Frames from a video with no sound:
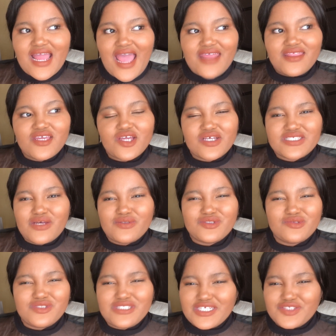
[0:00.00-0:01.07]
I think because I was
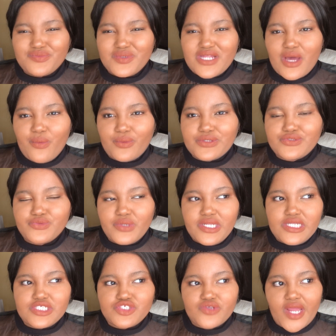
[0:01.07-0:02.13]
so desperate, I was
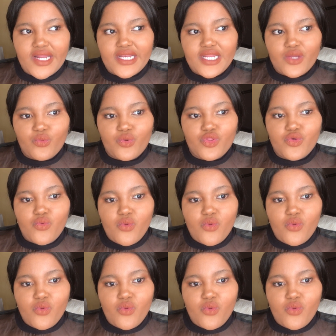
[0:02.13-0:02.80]
really struggling with